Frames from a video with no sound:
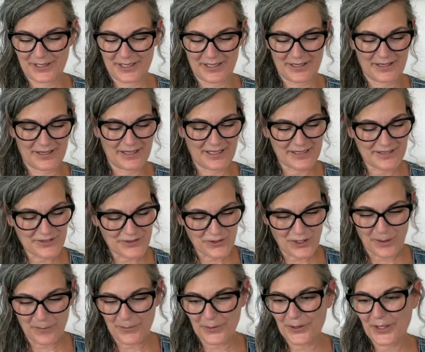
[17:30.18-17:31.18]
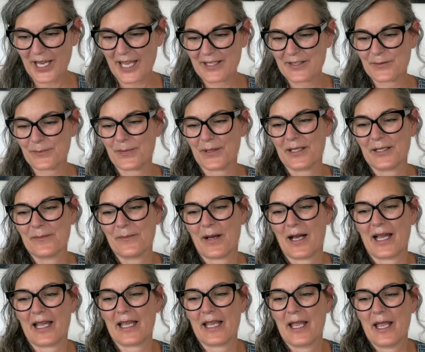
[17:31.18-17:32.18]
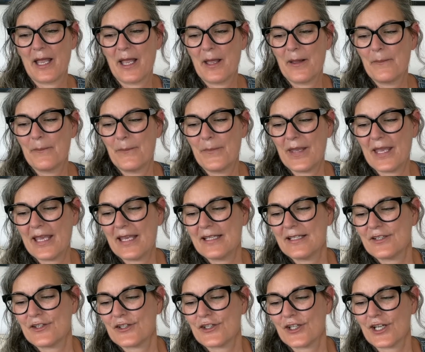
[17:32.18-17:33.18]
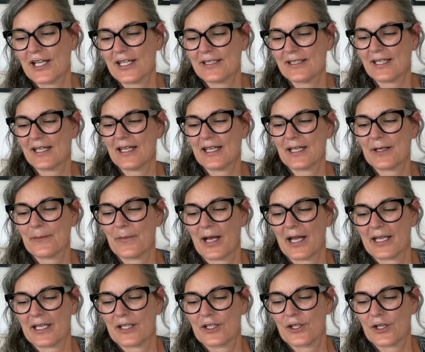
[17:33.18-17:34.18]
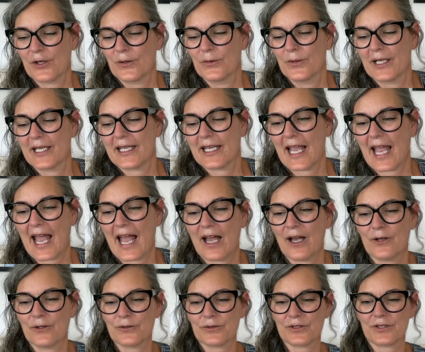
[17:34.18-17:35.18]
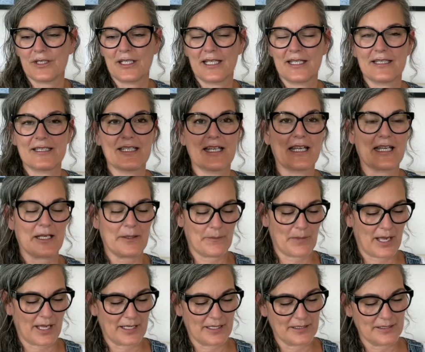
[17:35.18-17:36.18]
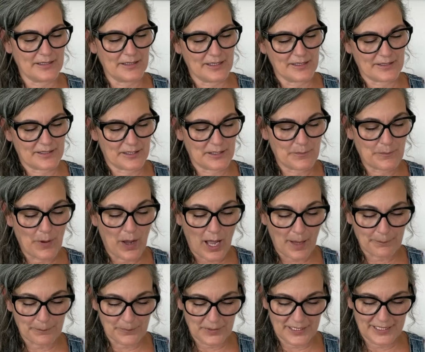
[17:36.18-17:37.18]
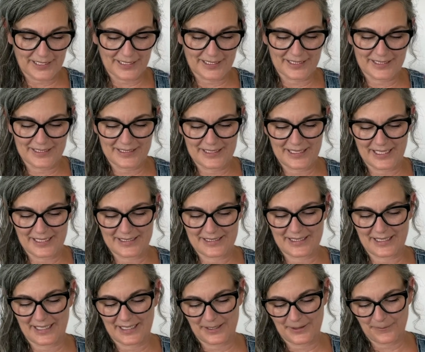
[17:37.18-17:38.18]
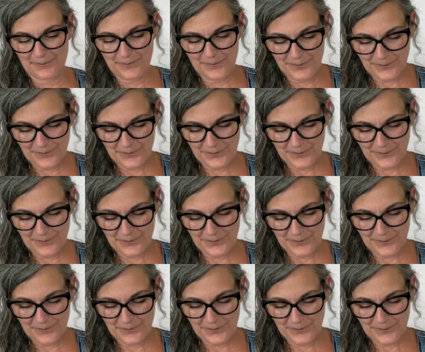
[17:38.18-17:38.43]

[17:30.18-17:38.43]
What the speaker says: this summer has been my beach knitting, my going out knitting, my knit in public knitting.